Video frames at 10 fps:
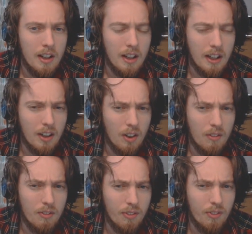it
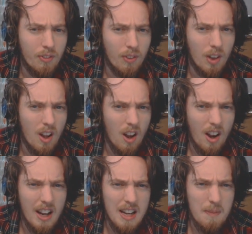can
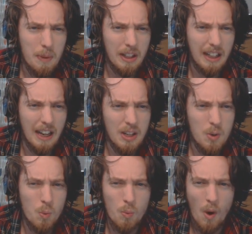fly, but can
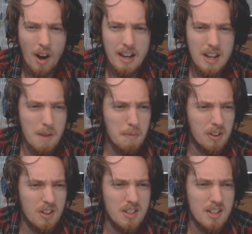you ride it
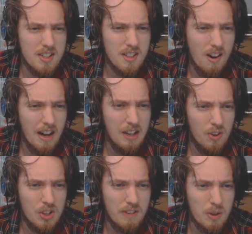because it's tiny,
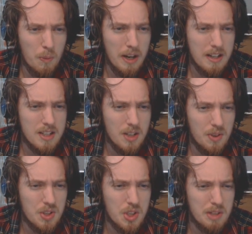or do you have to wait until
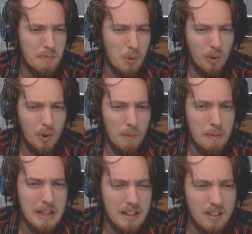it's small or
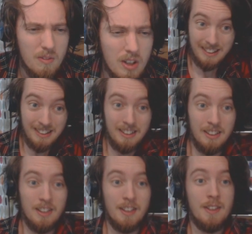medium?
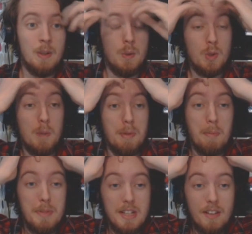You adopt a
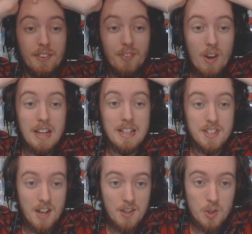particular fighting
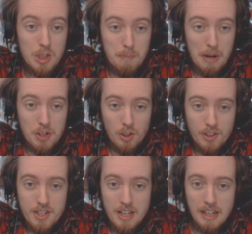style as your
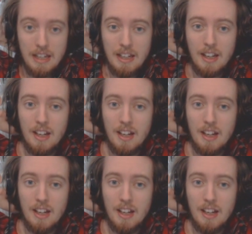specialty.